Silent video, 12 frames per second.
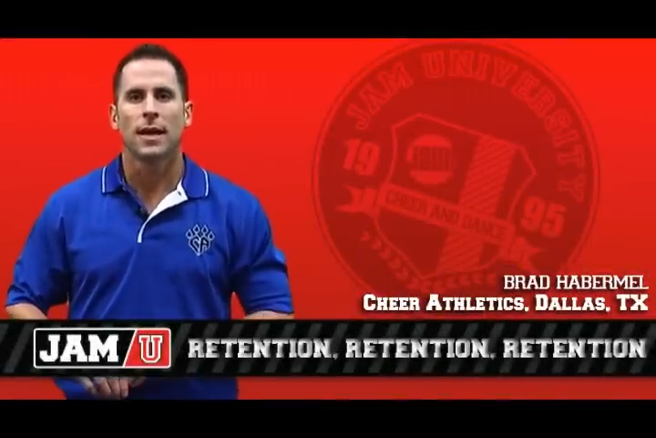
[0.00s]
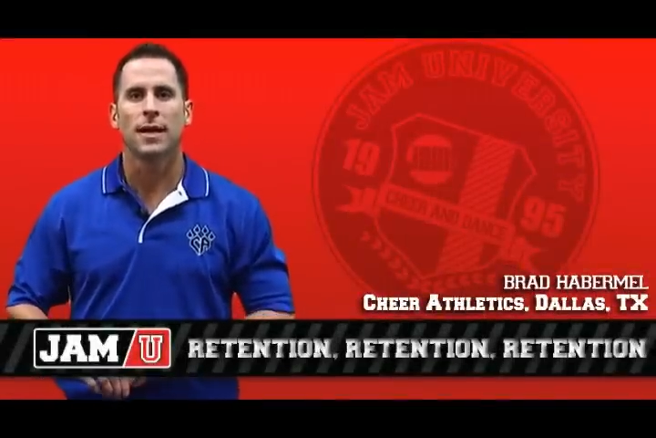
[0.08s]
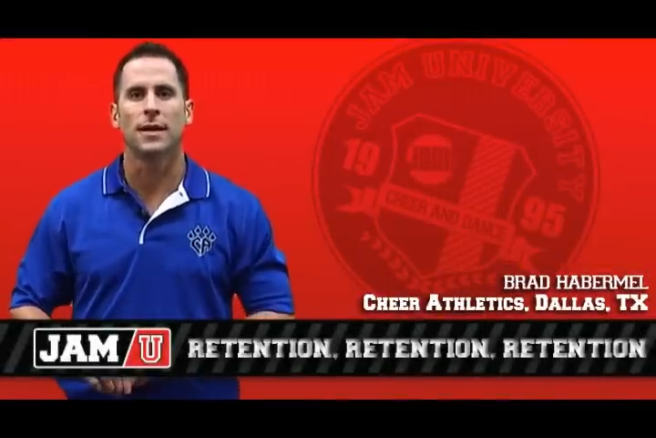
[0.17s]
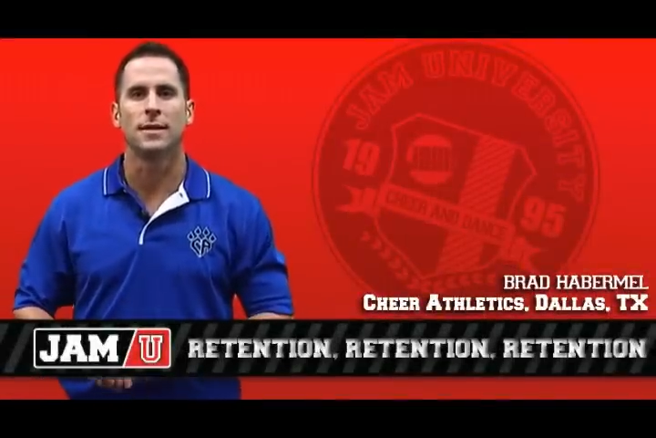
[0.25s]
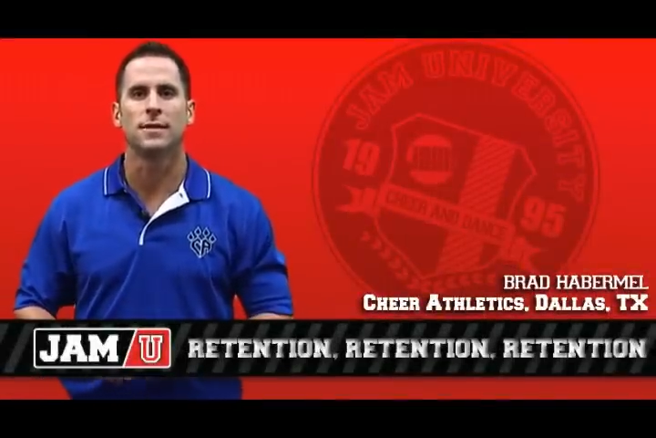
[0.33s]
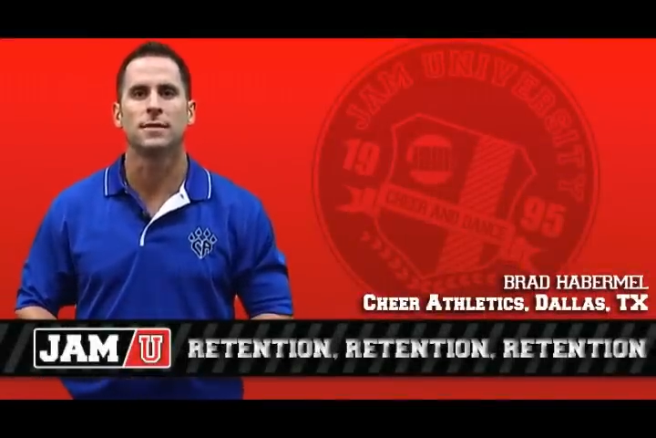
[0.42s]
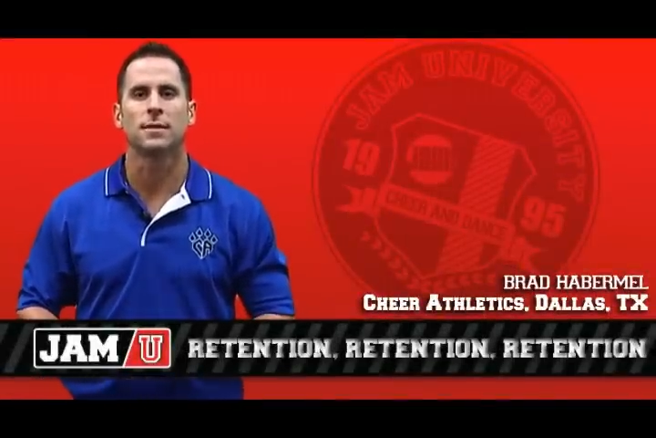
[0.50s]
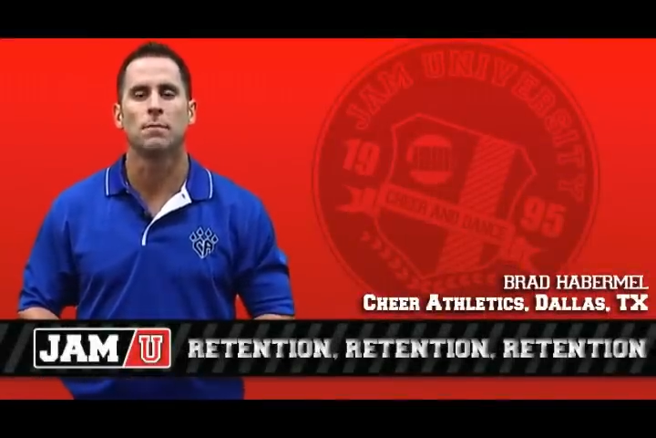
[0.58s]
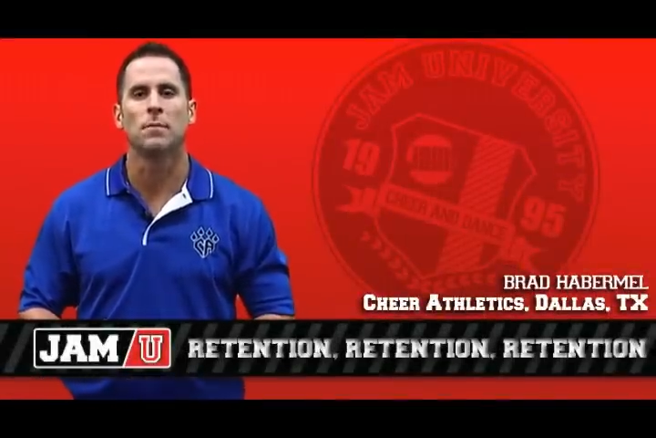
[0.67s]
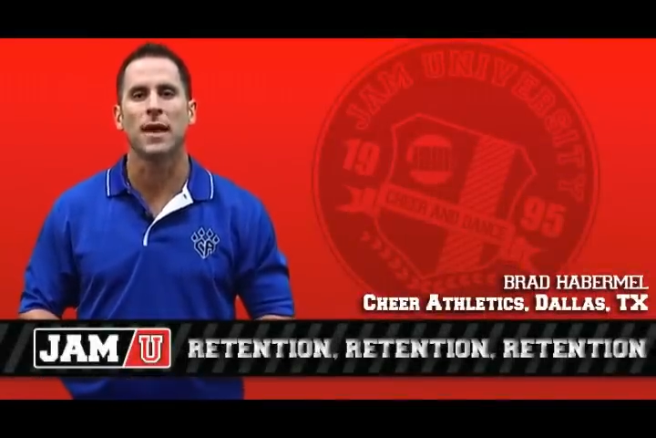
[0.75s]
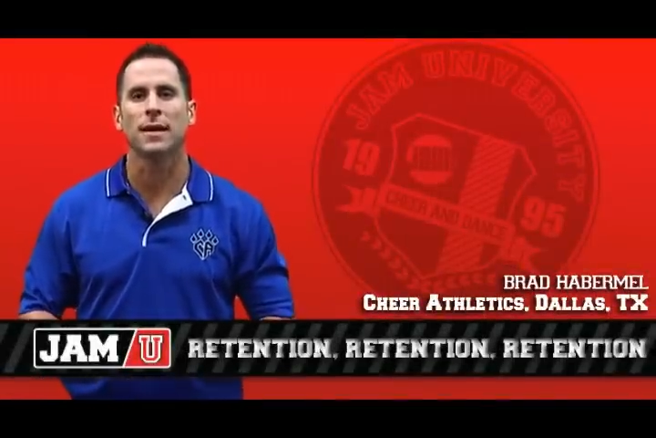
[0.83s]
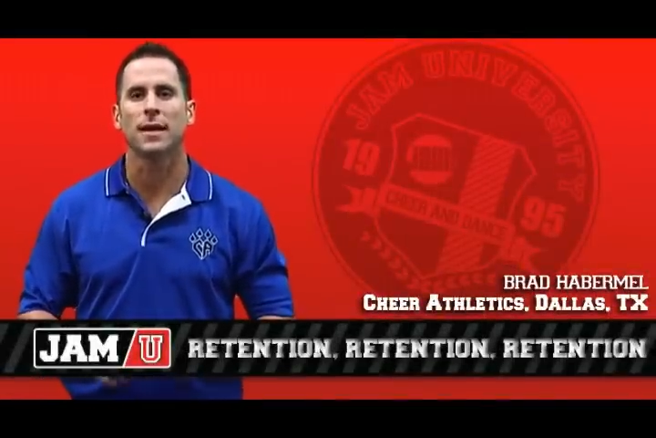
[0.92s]
is
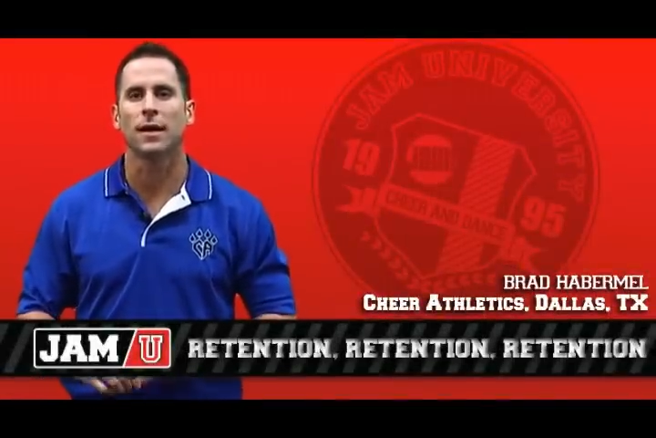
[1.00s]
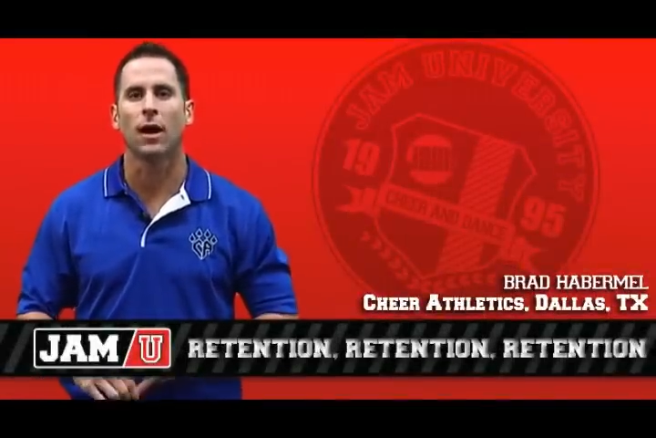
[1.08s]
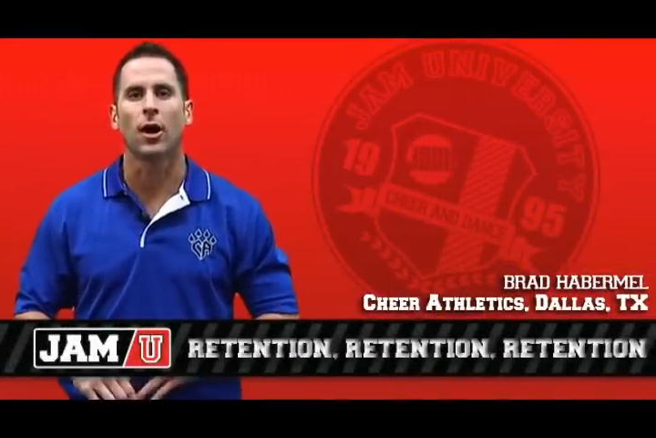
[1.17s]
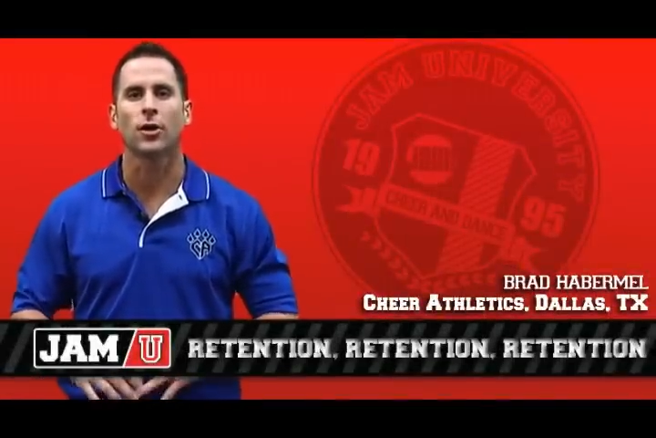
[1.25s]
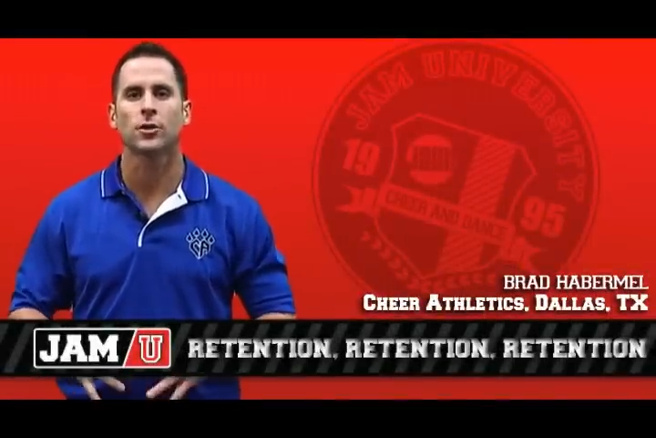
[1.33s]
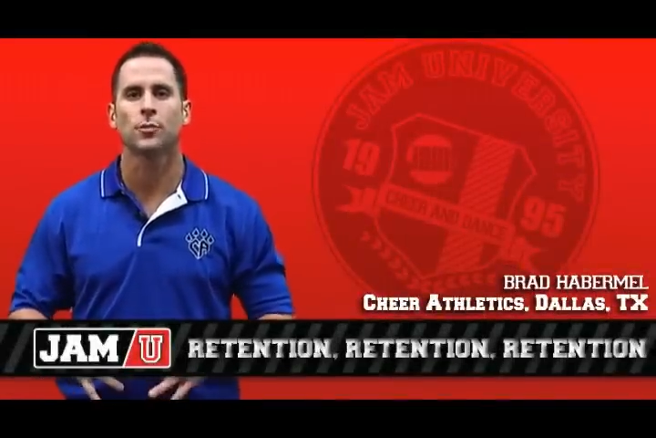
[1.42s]
making our